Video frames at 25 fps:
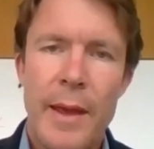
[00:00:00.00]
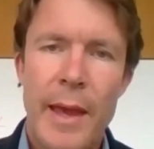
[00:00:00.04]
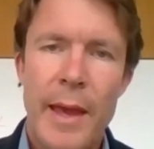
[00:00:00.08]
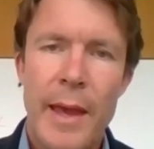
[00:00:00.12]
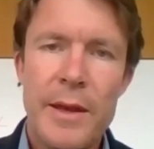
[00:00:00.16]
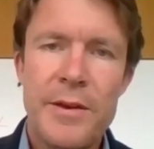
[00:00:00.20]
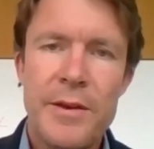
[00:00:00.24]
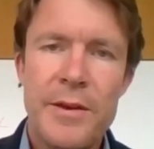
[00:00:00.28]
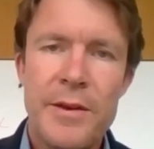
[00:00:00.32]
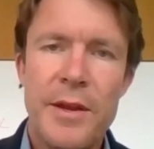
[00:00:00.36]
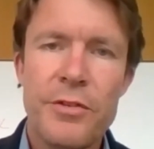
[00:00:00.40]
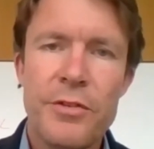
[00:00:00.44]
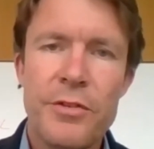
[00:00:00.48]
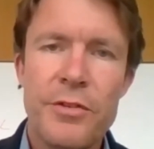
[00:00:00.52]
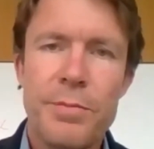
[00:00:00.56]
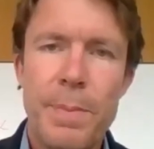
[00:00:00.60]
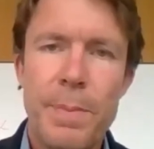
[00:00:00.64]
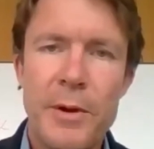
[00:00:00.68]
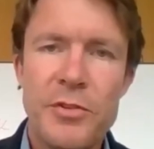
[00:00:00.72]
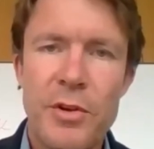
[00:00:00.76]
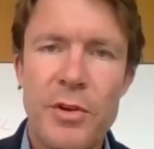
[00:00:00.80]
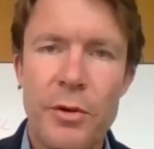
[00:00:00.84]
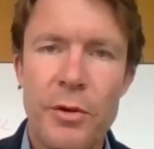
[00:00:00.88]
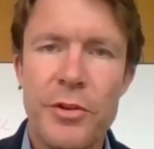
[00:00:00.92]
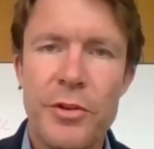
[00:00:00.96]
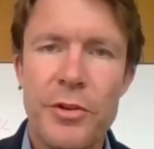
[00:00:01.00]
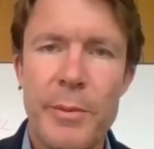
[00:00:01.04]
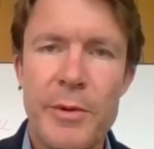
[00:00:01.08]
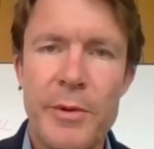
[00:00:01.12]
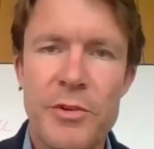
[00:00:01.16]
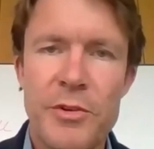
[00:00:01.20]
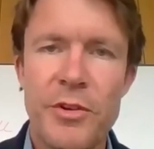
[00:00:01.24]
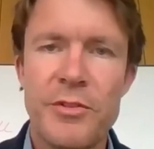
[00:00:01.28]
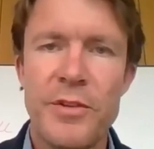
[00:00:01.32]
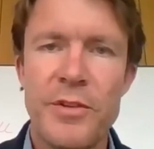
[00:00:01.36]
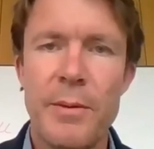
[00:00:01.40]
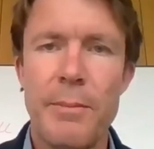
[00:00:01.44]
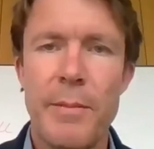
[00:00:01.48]
And here especially also, I mean,
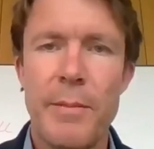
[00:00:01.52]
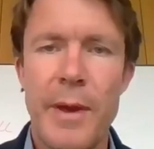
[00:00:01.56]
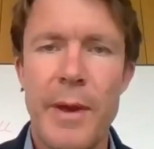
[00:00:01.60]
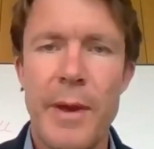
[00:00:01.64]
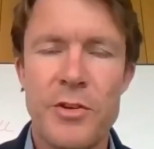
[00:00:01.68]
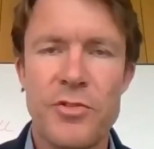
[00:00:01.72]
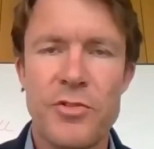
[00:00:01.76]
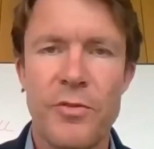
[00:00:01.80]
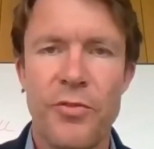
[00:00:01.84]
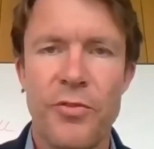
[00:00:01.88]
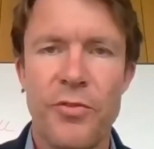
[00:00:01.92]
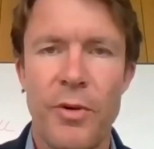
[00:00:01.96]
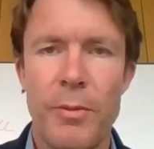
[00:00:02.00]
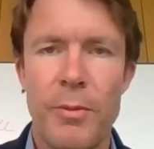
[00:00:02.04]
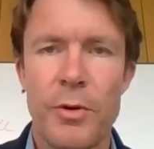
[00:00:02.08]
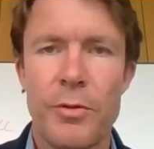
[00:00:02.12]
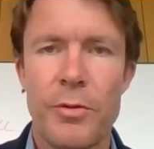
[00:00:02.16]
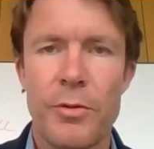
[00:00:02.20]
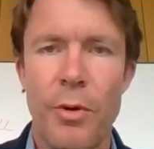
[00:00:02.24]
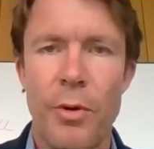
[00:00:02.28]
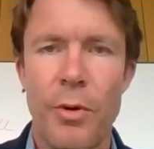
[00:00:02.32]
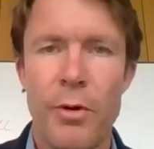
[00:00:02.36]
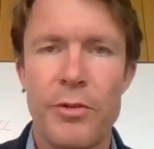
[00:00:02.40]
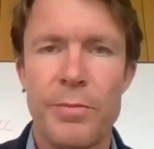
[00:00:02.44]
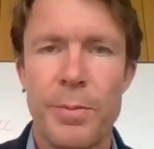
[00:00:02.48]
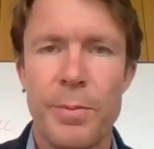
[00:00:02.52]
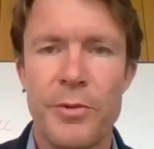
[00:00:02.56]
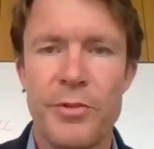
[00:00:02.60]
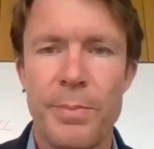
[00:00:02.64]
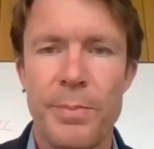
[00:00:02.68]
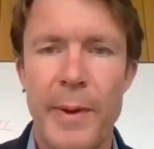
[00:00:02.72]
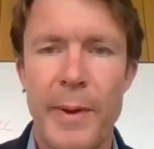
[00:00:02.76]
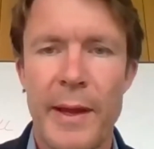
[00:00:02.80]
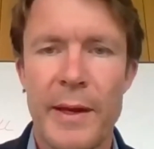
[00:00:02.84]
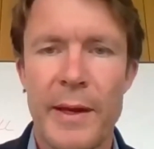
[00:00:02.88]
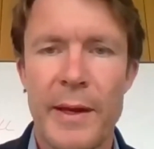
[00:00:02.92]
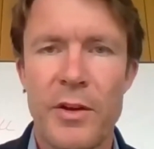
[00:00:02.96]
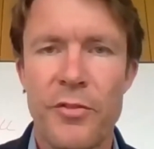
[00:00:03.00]
just imagine from a grower's
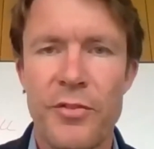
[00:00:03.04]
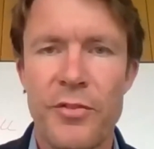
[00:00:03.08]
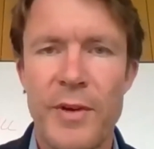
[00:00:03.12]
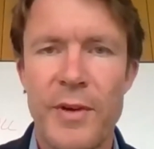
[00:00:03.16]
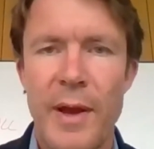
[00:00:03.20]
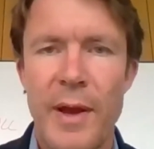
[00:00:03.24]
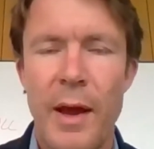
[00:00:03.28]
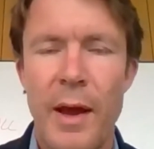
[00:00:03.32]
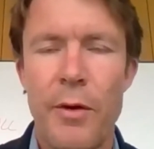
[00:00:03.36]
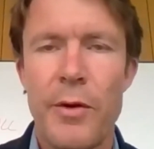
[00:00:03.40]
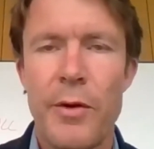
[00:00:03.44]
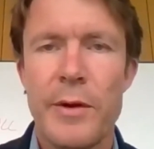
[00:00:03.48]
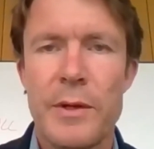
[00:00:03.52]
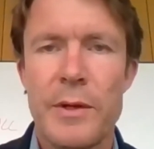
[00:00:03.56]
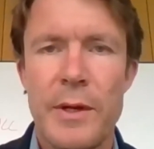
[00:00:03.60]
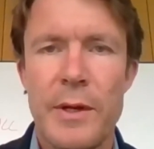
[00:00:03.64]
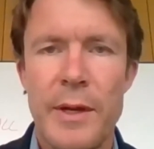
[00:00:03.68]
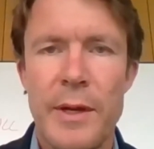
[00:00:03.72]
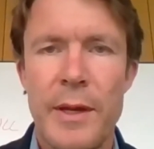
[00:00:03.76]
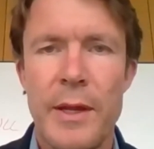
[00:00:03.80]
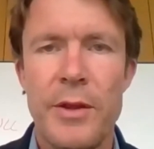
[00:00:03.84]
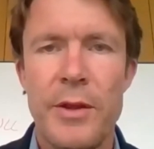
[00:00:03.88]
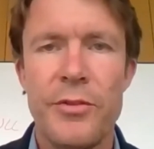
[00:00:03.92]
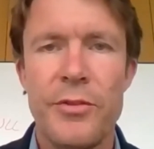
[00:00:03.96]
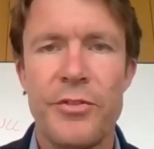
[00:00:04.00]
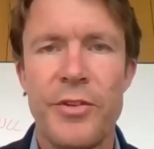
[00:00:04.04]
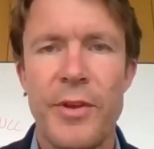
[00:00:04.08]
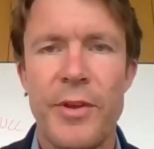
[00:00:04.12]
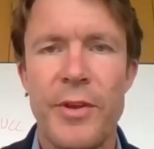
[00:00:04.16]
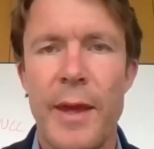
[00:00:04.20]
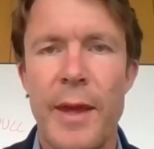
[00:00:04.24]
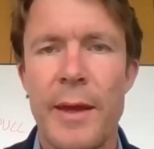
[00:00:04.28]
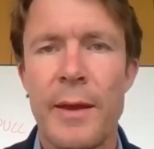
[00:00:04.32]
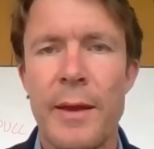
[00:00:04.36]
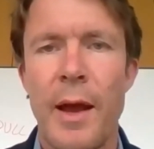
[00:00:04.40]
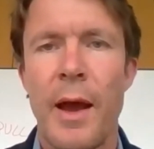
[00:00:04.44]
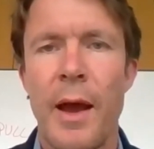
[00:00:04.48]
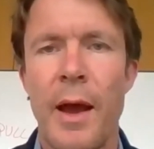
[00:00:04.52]
perspective, currently he's
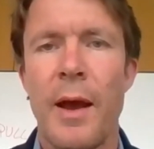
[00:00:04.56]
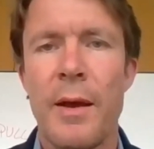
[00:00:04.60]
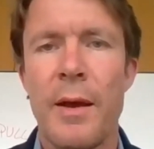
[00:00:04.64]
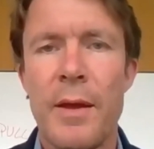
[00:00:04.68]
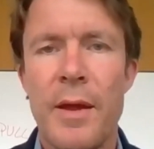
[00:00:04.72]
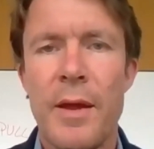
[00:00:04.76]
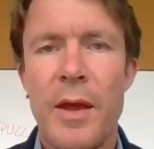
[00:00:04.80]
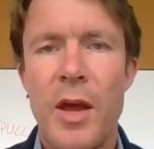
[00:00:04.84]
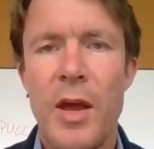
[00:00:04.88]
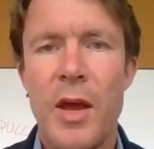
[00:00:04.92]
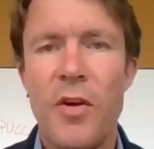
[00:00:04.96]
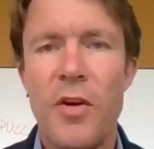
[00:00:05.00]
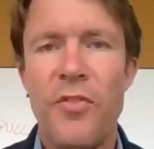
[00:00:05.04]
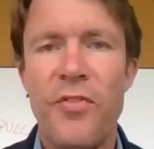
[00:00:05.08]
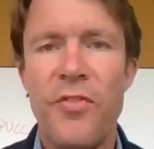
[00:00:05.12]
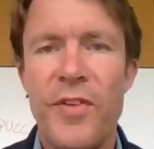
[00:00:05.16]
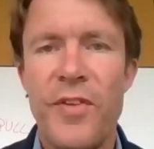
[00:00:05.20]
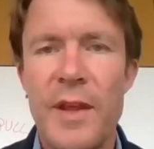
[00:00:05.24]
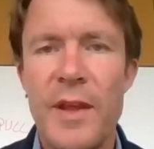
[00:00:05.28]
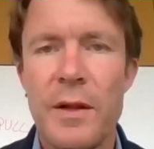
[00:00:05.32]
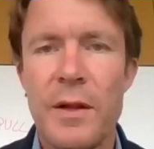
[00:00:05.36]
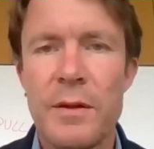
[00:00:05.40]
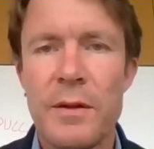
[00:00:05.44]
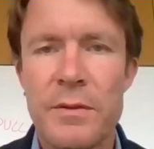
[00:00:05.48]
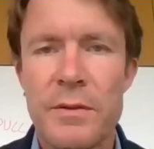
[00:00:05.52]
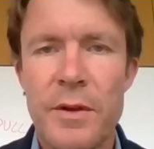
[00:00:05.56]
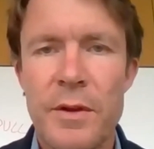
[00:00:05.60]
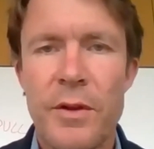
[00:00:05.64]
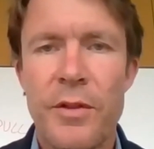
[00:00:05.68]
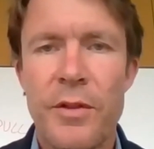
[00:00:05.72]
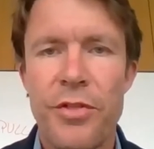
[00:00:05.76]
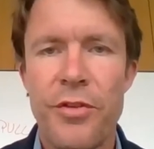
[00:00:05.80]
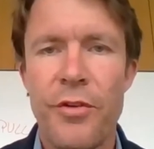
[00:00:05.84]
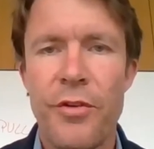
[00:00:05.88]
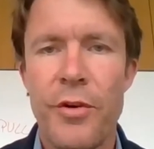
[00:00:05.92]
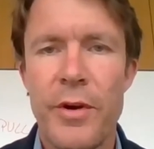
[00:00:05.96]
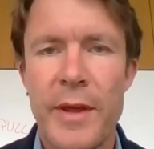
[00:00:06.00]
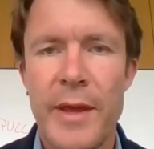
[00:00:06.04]
saying, a field,
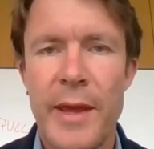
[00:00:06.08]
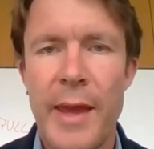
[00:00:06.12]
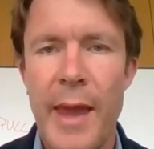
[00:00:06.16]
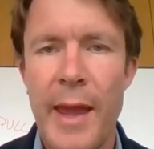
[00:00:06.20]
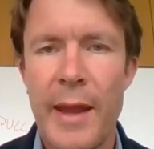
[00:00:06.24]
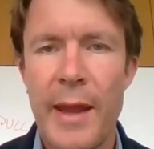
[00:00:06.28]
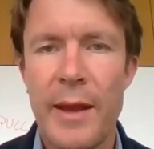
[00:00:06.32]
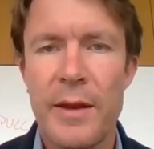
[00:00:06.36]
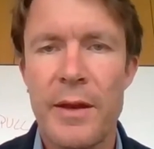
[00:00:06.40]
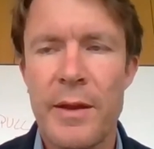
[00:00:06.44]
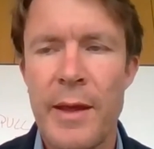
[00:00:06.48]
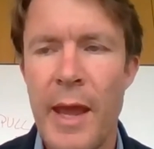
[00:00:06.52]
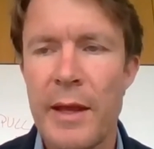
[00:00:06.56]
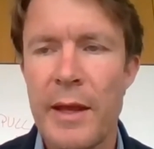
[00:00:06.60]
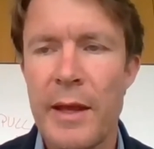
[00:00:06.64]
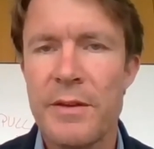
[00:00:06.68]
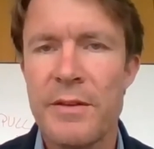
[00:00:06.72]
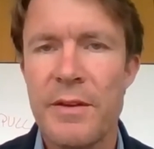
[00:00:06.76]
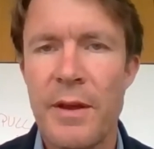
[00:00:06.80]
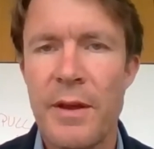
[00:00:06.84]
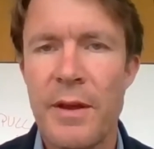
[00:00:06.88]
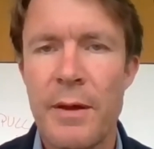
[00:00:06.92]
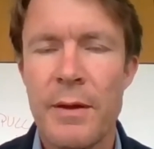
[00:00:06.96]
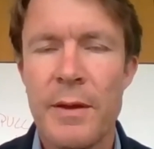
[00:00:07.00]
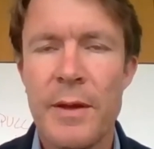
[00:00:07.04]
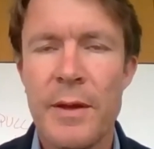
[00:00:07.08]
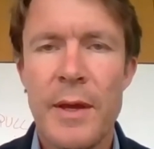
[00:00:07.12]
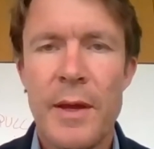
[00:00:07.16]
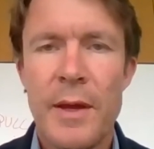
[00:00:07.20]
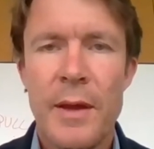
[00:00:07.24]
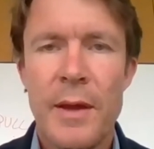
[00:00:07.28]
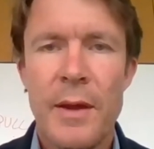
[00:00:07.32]
30 hectare,